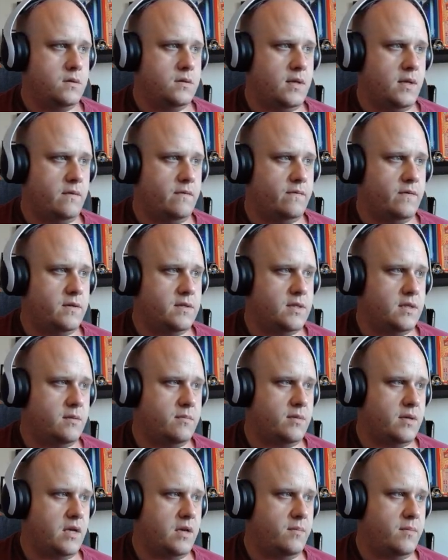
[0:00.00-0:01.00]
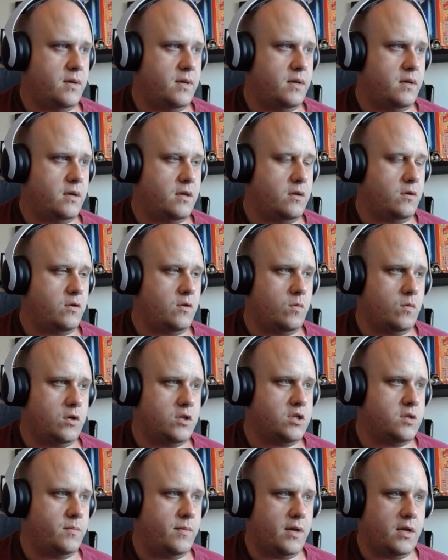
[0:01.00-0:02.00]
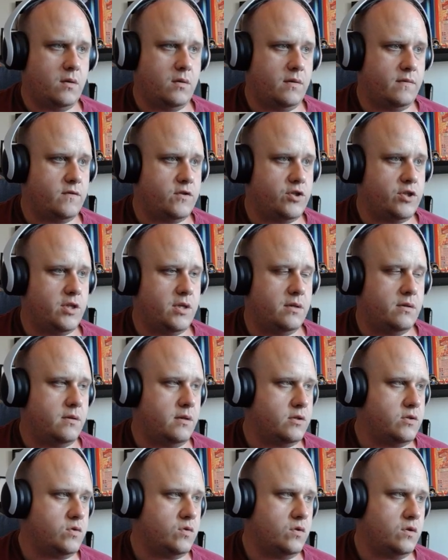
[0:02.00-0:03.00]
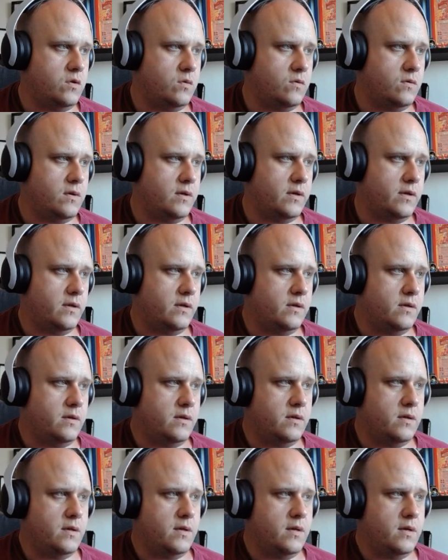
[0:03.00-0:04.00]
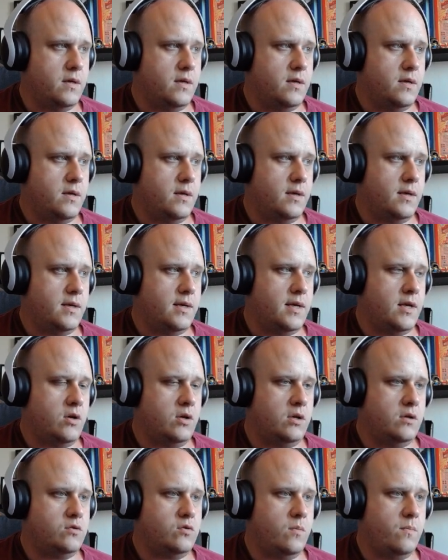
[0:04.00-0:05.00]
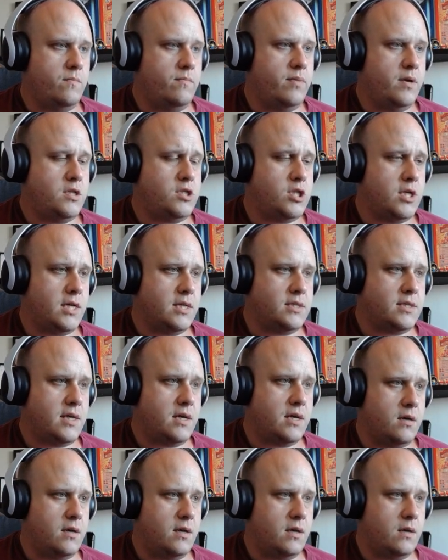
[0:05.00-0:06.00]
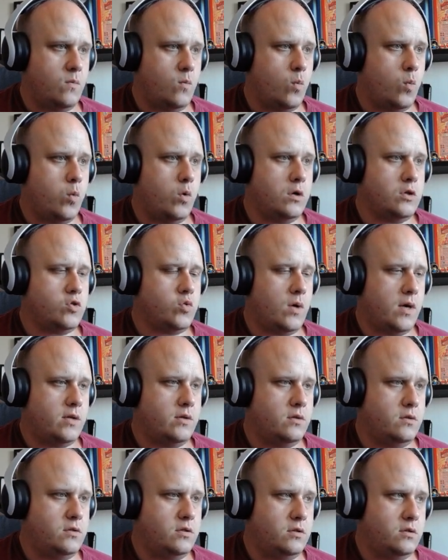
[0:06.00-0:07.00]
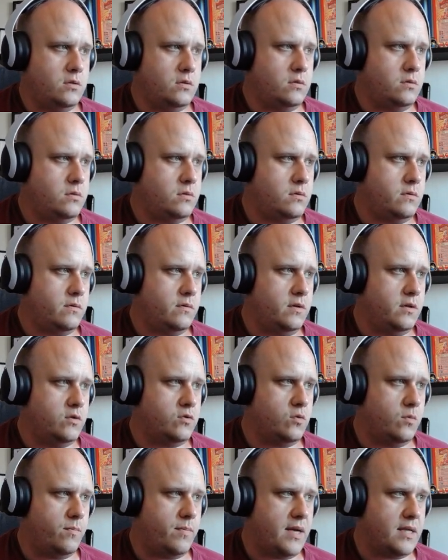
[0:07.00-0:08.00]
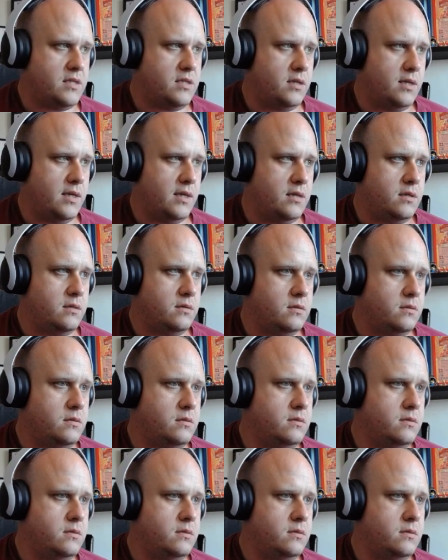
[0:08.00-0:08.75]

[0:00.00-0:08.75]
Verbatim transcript: Game thinks it can play me. I know you're watching me. I don't give a shit. I saw you already. Get your little bitch ass here. Watch what I do to you, little batty kid.